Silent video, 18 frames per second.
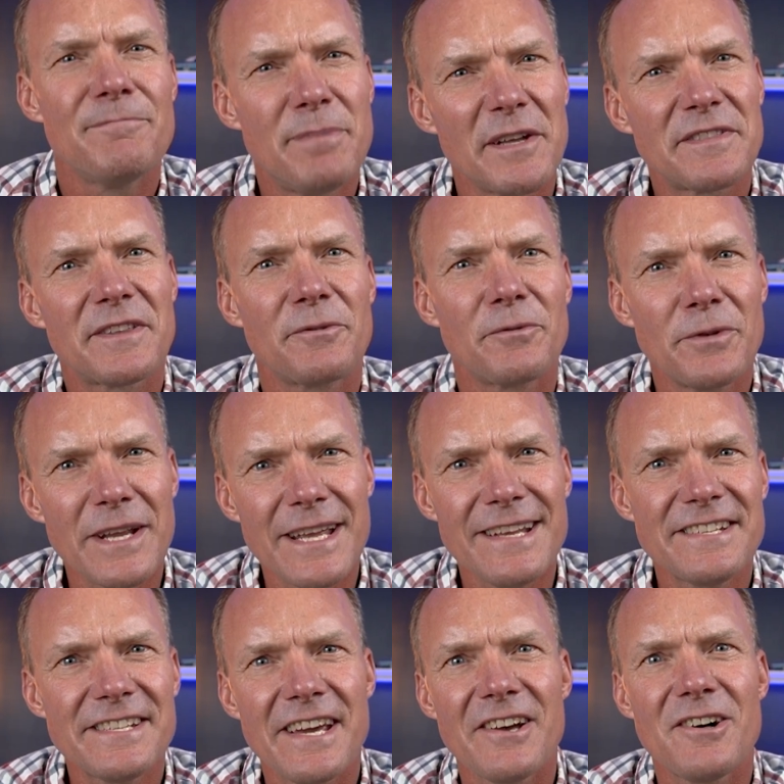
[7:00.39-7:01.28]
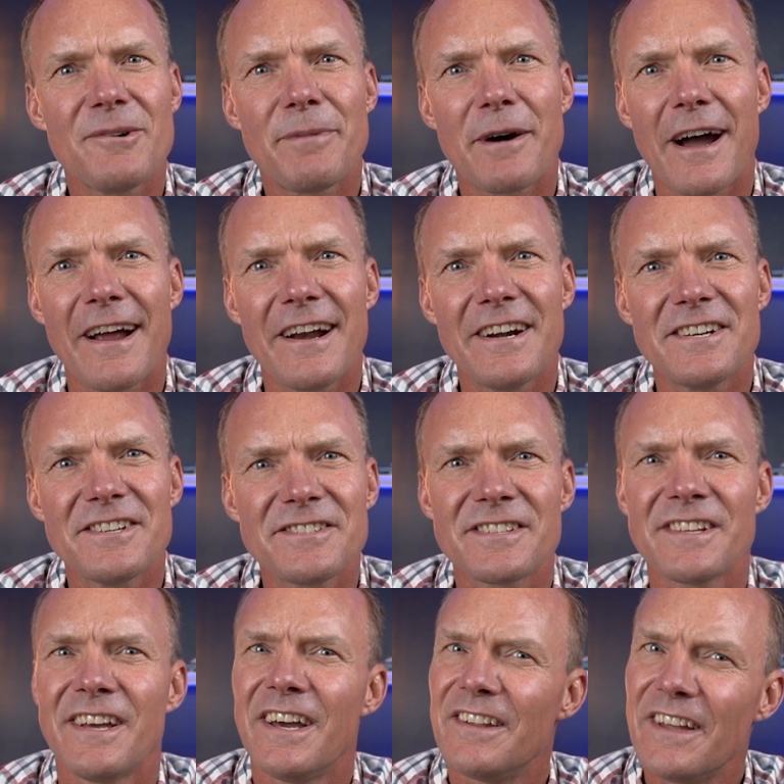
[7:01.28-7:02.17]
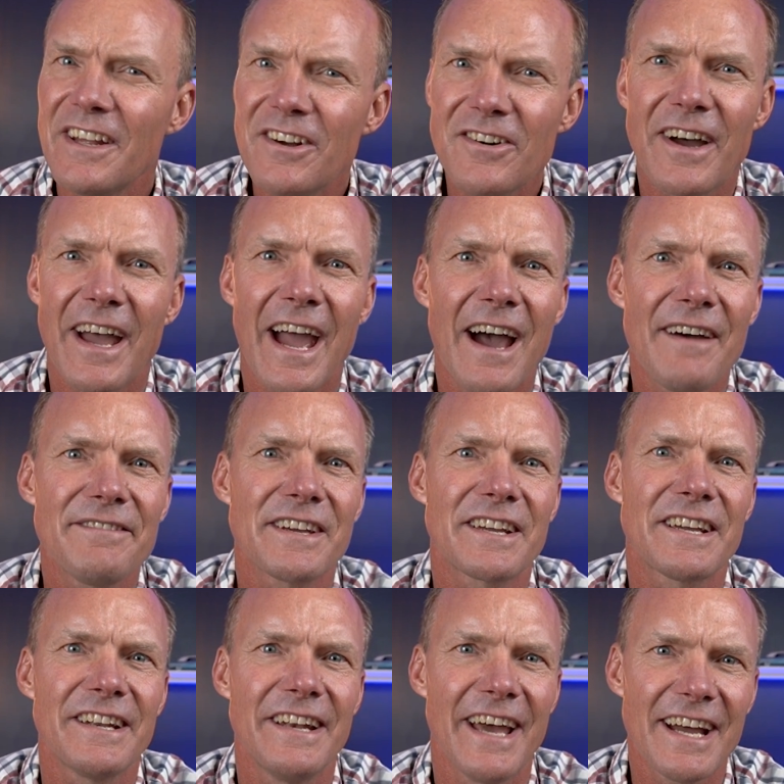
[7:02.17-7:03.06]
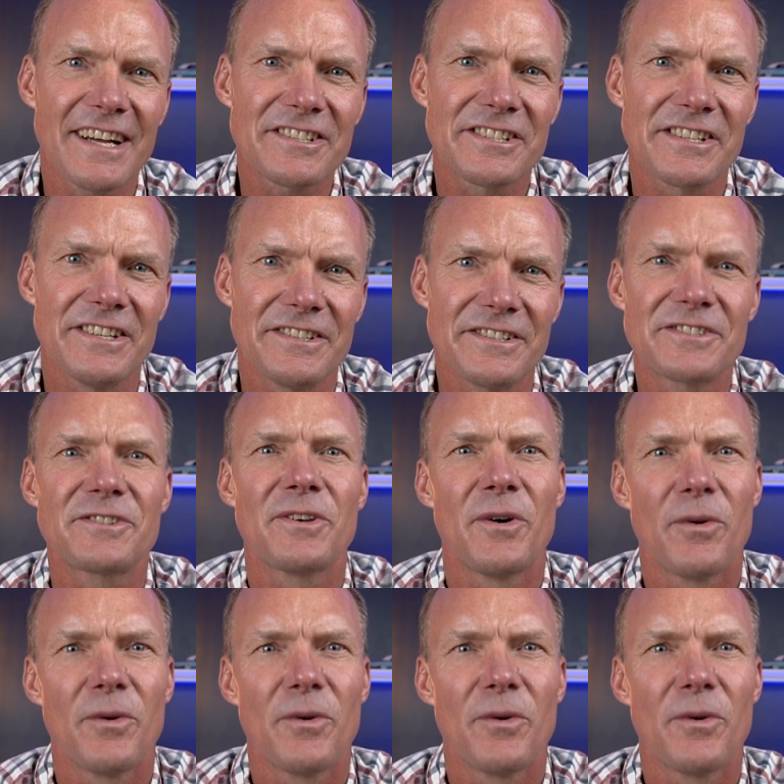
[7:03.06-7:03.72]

But the retail buyers, they don't have the connections